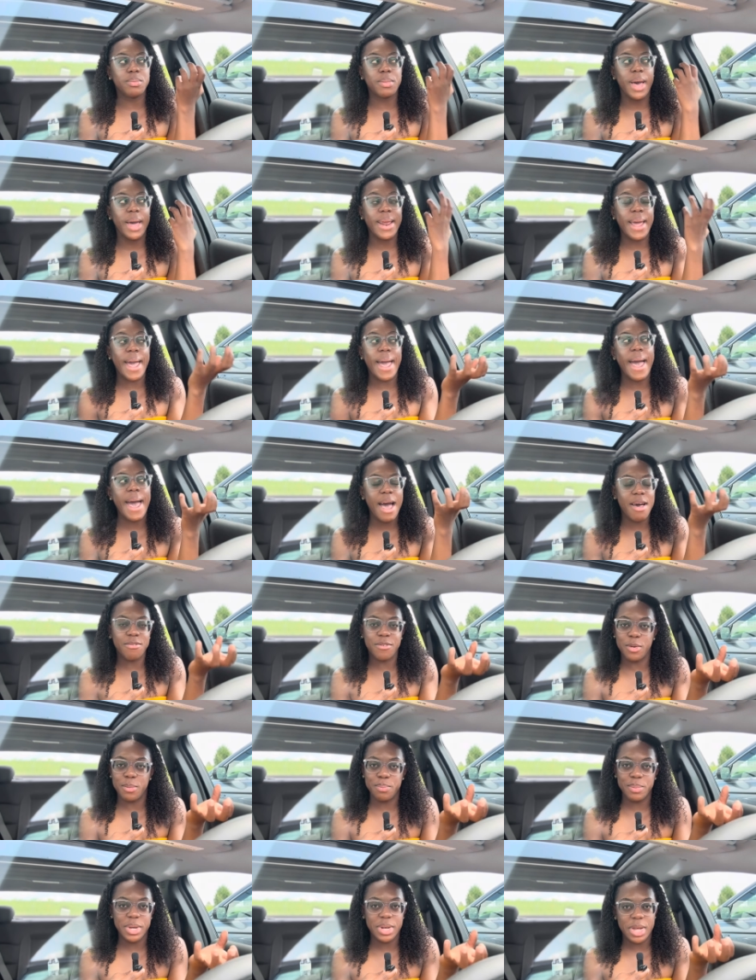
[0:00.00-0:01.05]
and I
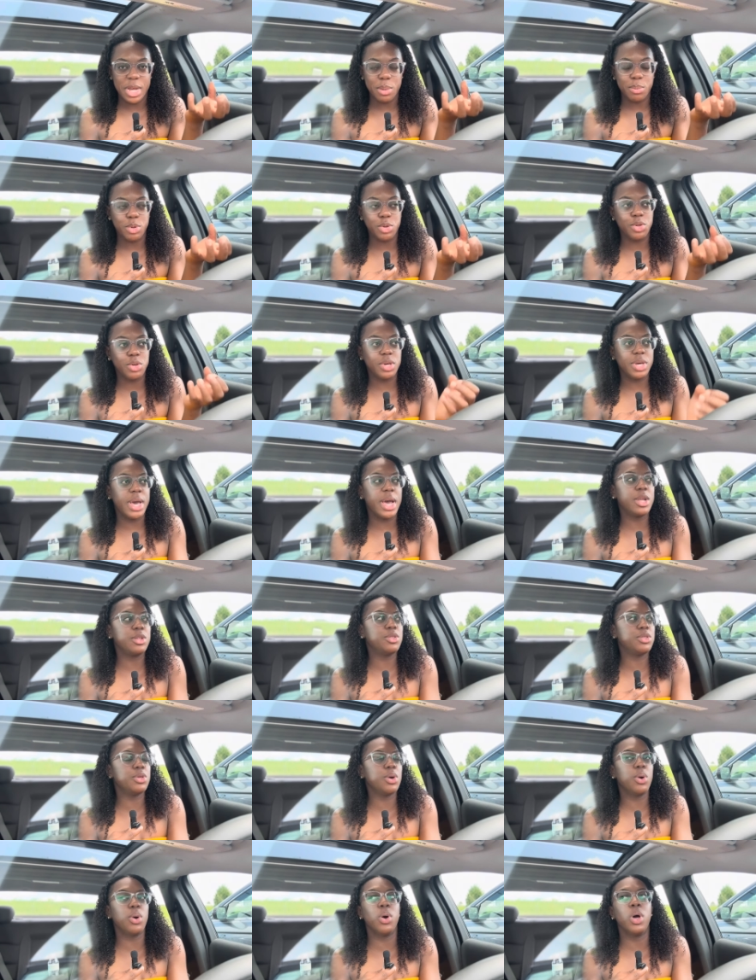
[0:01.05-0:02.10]
haven't been able to yet.
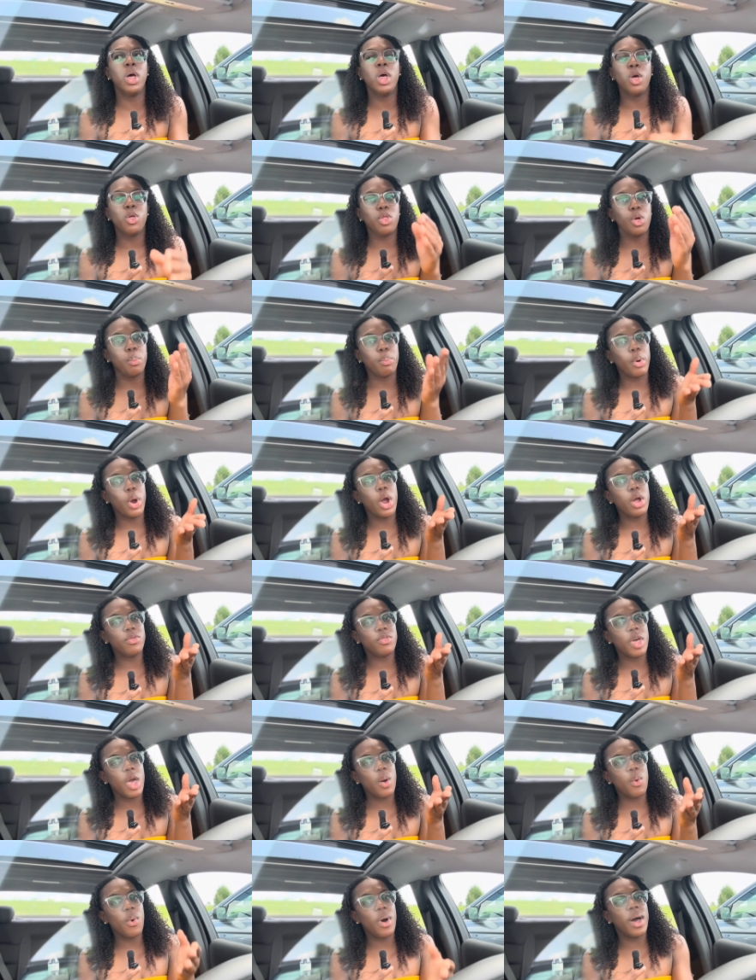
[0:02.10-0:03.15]
So the
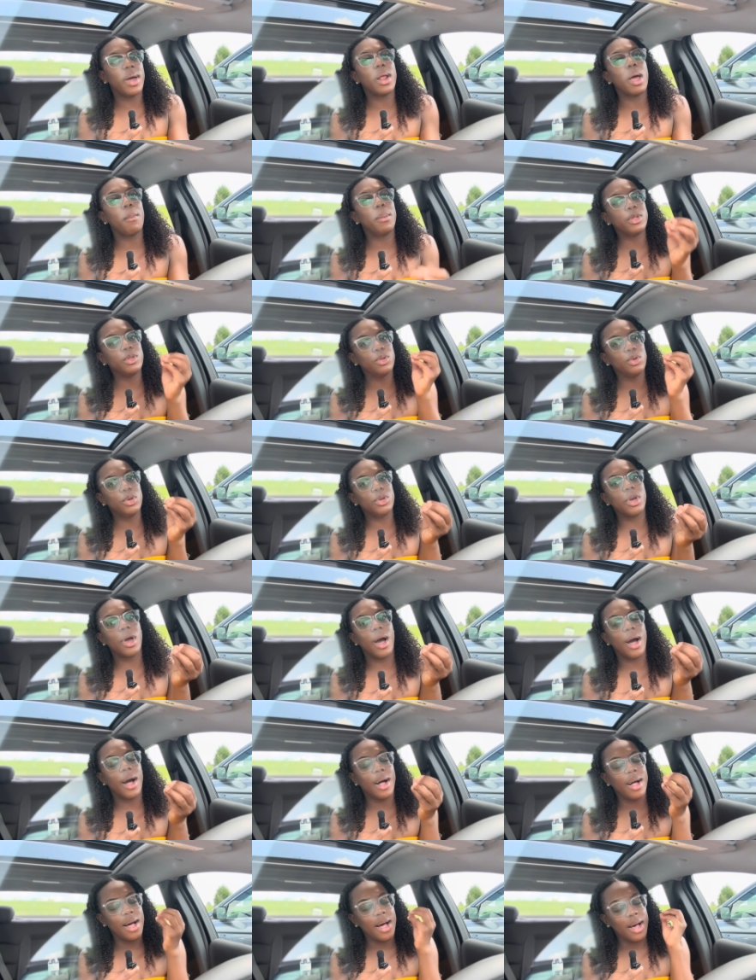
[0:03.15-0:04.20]
birthday one, I'm going to do
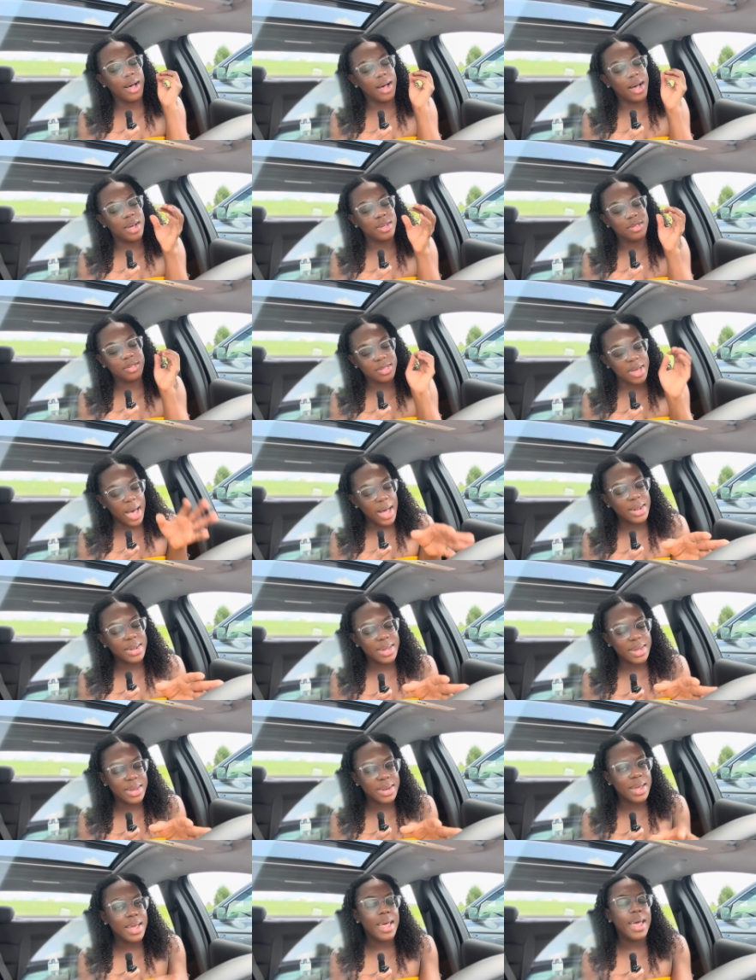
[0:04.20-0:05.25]
y'all a
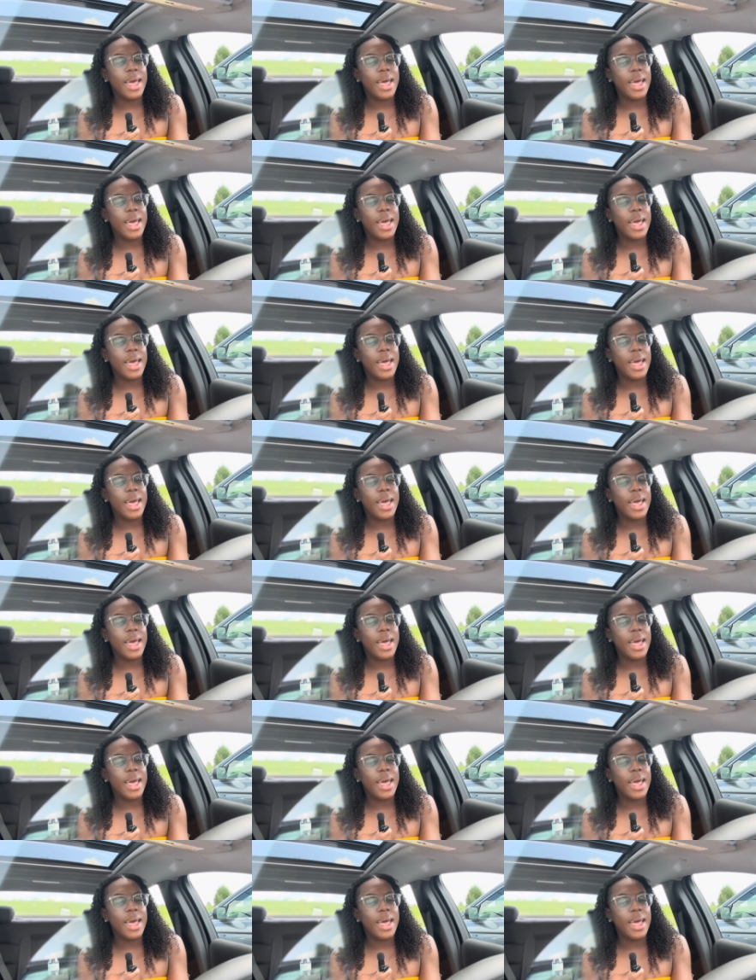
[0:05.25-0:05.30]
solid